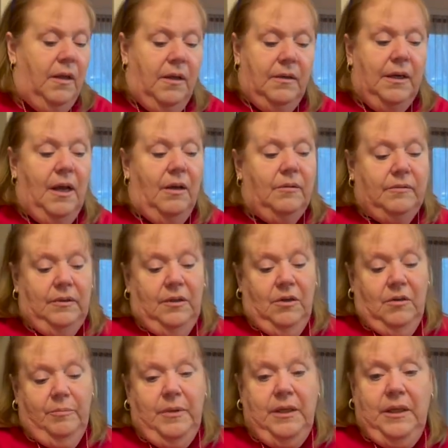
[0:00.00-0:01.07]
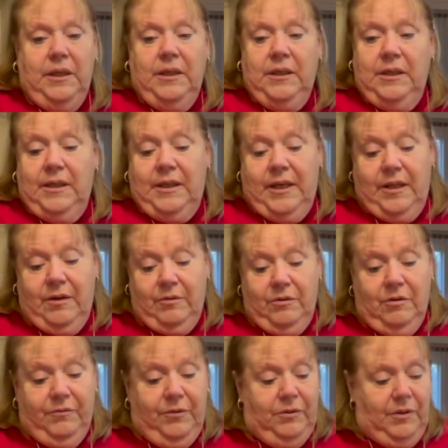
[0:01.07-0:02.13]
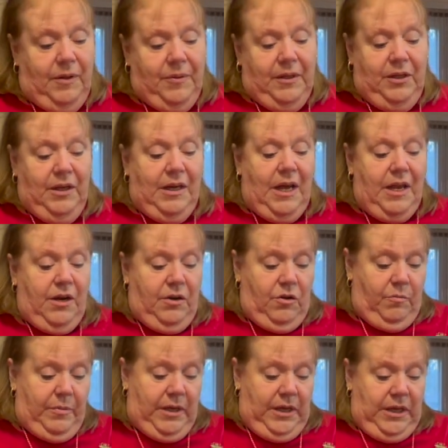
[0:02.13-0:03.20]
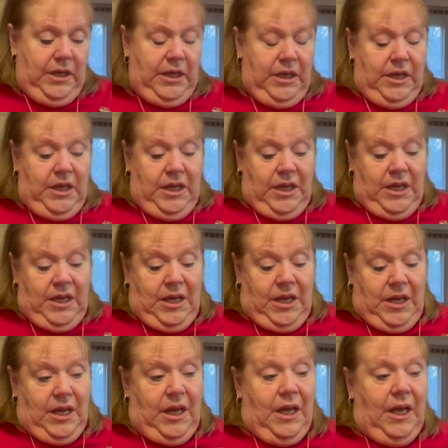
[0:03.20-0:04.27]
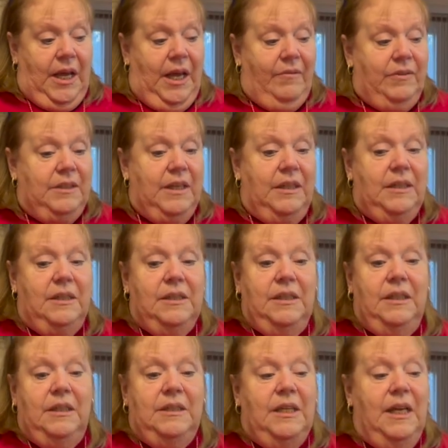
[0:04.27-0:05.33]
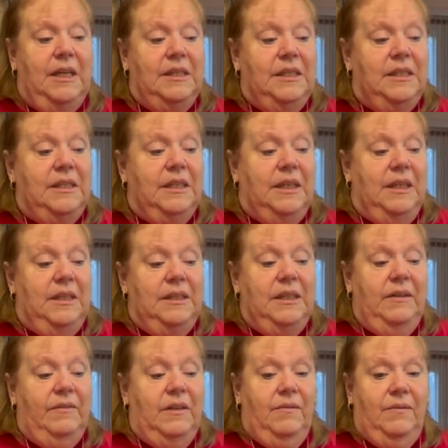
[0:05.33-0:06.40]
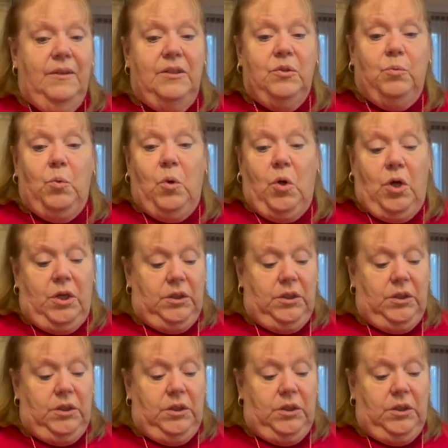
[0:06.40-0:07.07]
Now, you know me, and I don't know, I think you kind of know me. I have a tendency to taste things even if it's raw.